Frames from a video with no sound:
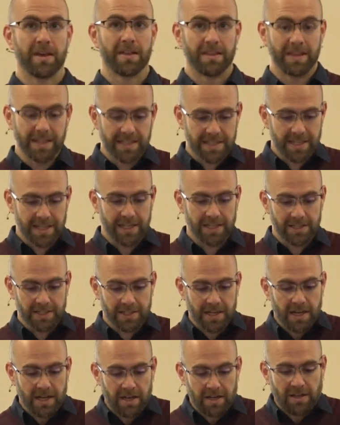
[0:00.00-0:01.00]
These
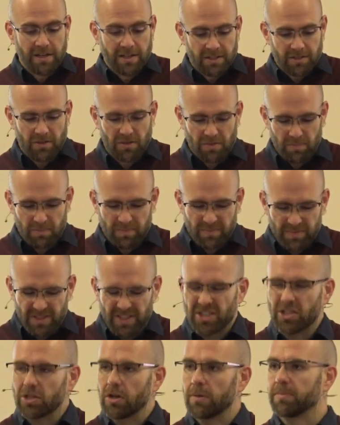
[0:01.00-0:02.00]
things sort of
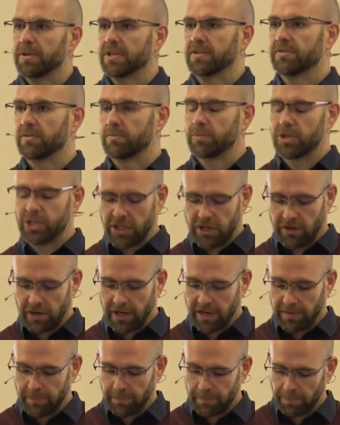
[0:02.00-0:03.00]
stop us from
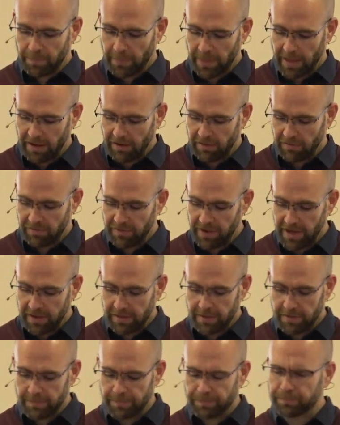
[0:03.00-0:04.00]
sharing our
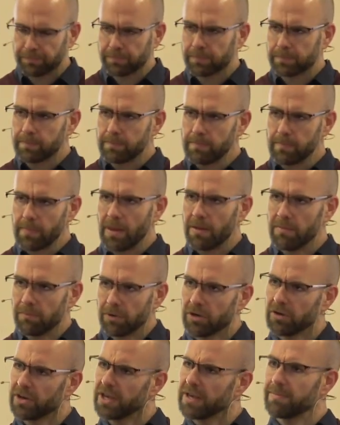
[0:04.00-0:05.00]
faith.
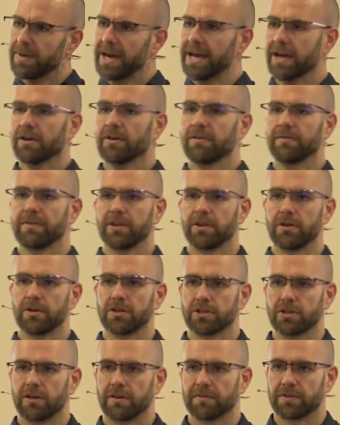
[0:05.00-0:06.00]
But looking back over the
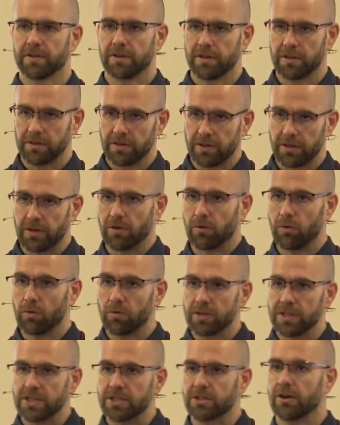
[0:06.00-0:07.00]
years after, you know, all these